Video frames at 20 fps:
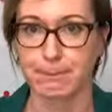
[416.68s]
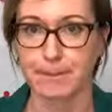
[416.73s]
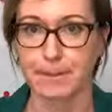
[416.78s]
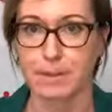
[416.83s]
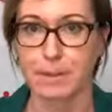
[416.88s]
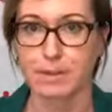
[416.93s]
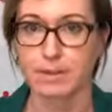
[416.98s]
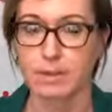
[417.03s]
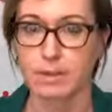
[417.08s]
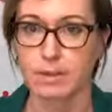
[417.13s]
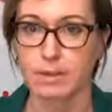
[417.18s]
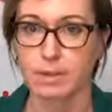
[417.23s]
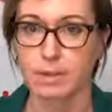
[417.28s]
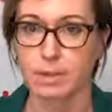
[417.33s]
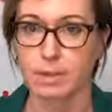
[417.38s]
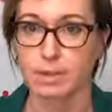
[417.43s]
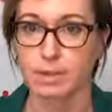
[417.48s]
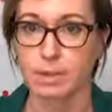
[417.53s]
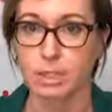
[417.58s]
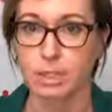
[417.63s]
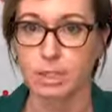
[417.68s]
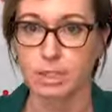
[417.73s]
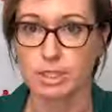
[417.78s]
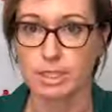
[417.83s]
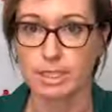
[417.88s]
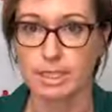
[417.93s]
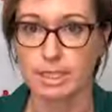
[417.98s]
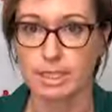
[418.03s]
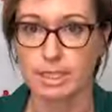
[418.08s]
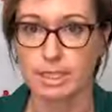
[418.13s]
if there is an
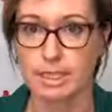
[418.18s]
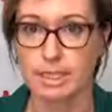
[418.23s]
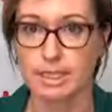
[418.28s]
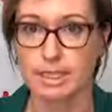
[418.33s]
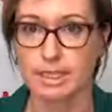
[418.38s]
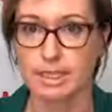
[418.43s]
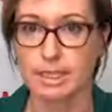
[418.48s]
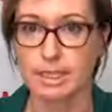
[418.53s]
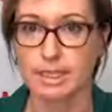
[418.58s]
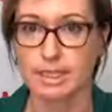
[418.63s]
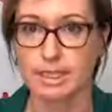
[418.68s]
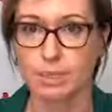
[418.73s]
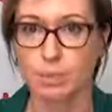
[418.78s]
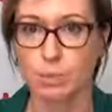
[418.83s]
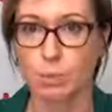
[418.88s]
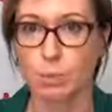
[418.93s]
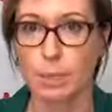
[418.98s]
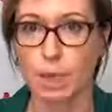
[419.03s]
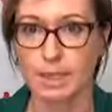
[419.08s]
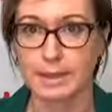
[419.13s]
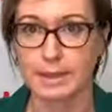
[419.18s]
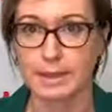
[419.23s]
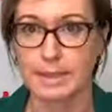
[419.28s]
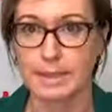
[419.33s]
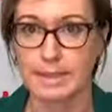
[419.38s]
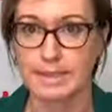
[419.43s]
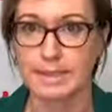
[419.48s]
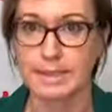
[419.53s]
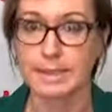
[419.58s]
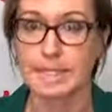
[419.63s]
emergency, it's one
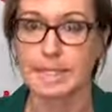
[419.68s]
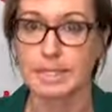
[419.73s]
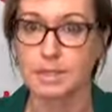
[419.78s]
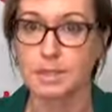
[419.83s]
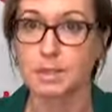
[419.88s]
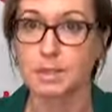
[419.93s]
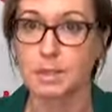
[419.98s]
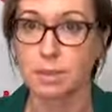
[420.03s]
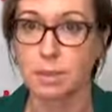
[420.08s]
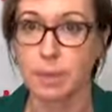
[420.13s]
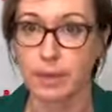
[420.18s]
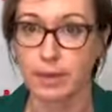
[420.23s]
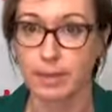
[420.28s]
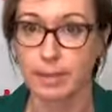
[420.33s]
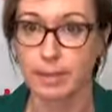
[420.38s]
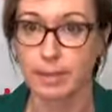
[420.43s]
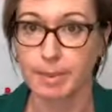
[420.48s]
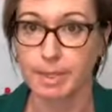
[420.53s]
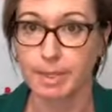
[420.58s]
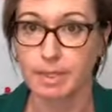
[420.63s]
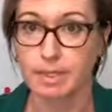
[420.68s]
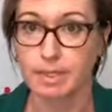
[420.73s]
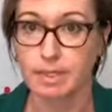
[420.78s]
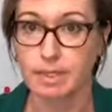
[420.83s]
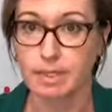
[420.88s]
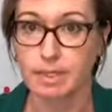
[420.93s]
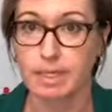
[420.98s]
less thing to worry about.